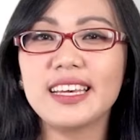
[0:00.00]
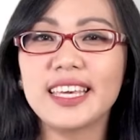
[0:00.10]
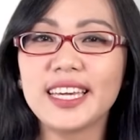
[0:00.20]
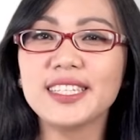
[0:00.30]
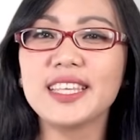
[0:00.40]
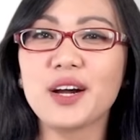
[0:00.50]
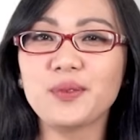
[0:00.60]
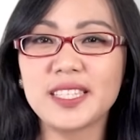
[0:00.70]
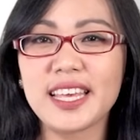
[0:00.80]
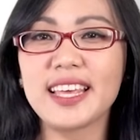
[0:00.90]
Here's how
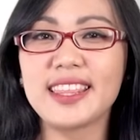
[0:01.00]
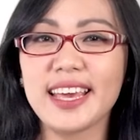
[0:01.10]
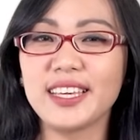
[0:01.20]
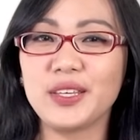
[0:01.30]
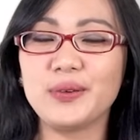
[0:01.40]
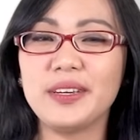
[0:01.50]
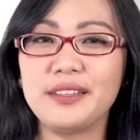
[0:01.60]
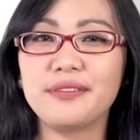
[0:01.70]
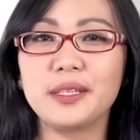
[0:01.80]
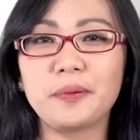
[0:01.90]
we say thank you
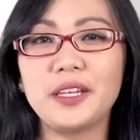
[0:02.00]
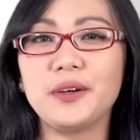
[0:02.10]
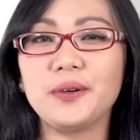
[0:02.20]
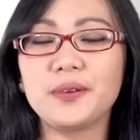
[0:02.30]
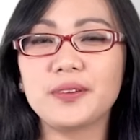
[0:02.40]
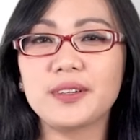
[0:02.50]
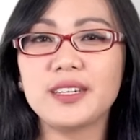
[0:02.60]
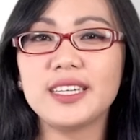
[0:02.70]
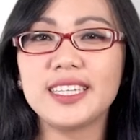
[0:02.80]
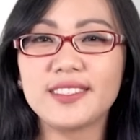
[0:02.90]
in Filipino.
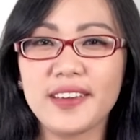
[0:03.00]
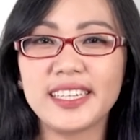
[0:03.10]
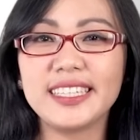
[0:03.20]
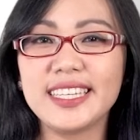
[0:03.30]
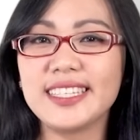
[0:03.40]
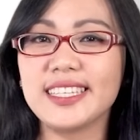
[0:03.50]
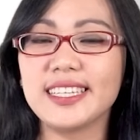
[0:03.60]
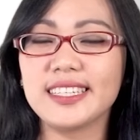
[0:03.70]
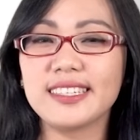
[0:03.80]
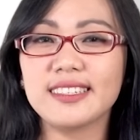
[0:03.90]
It's very easy.